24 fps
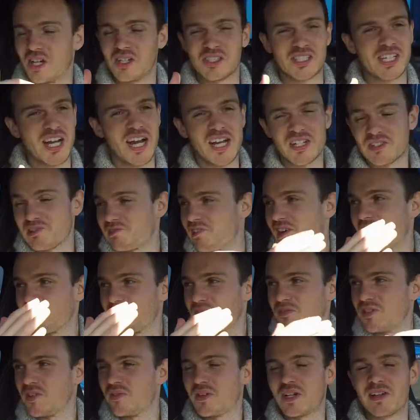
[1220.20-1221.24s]
those cars are one
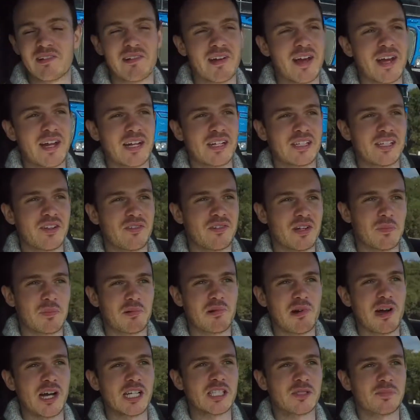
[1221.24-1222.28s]
hundred fifty grand different in
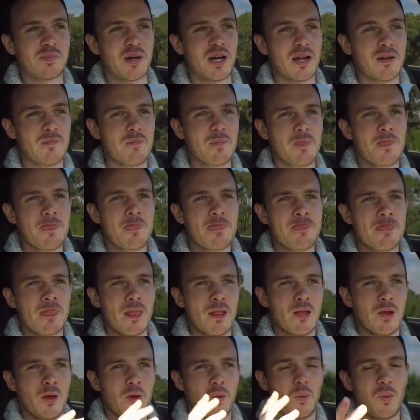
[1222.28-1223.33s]
price, but
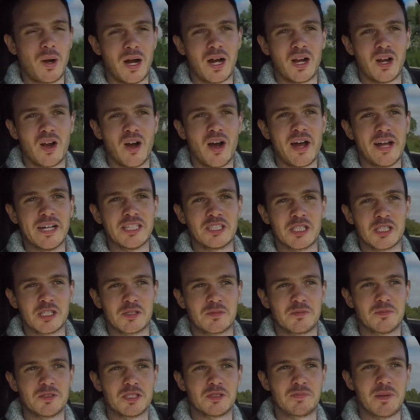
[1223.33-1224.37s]
one guy's
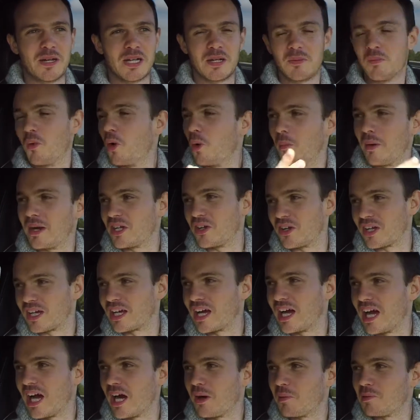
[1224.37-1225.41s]
just spending more money on a
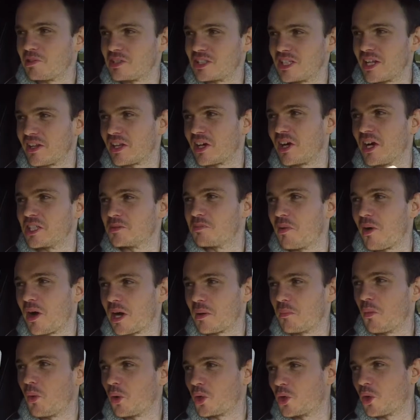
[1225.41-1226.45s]
car, whereas the other guy's
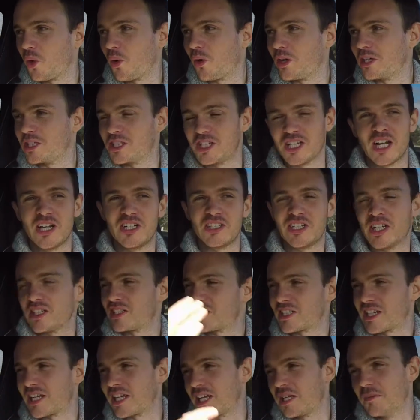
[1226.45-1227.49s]
buying more toys, you know, jet
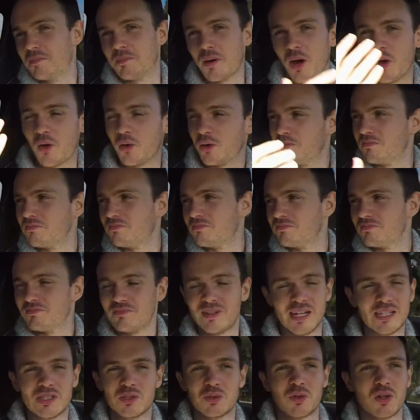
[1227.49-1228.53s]
ski, boat,
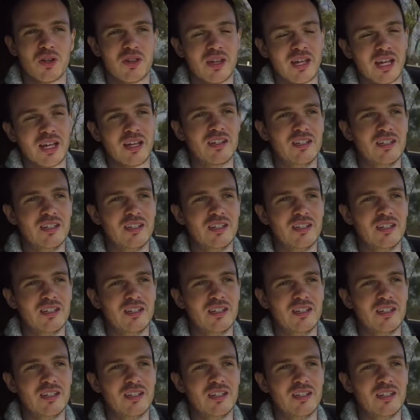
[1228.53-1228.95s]
that sort of thing.